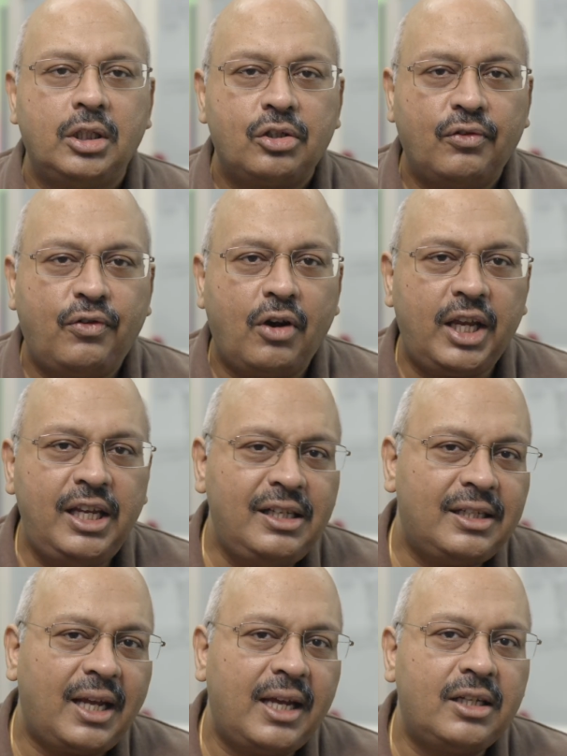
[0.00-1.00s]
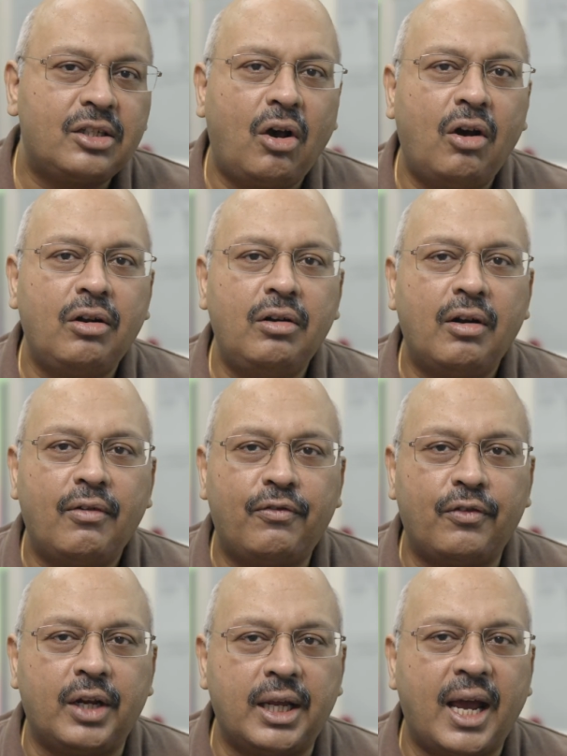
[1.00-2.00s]
So for insights on
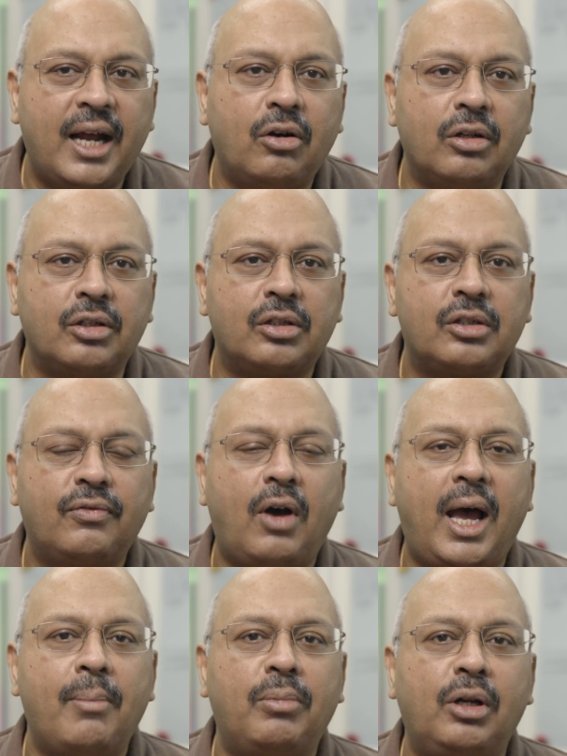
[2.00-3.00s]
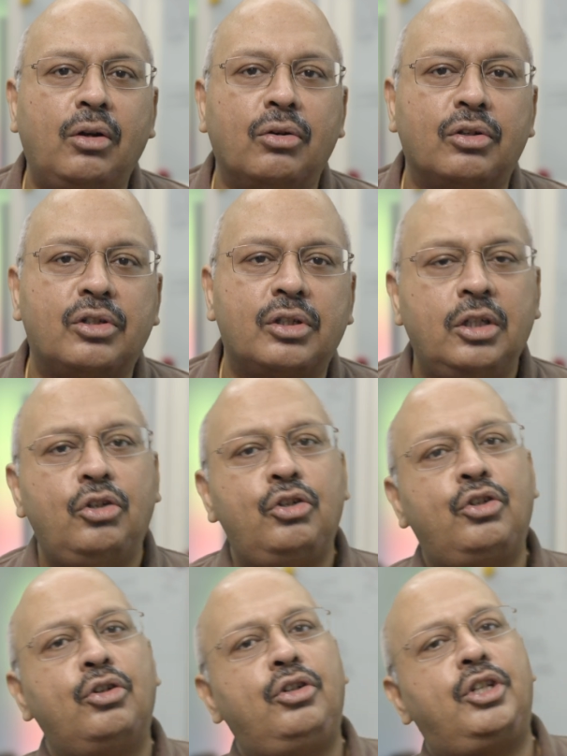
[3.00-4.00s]
free add-ons for Apple Notes, you
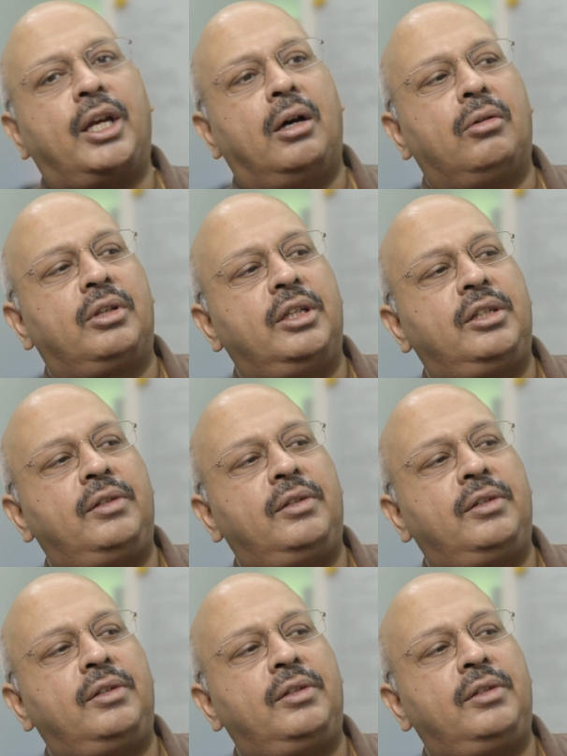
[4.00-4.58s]
should check out this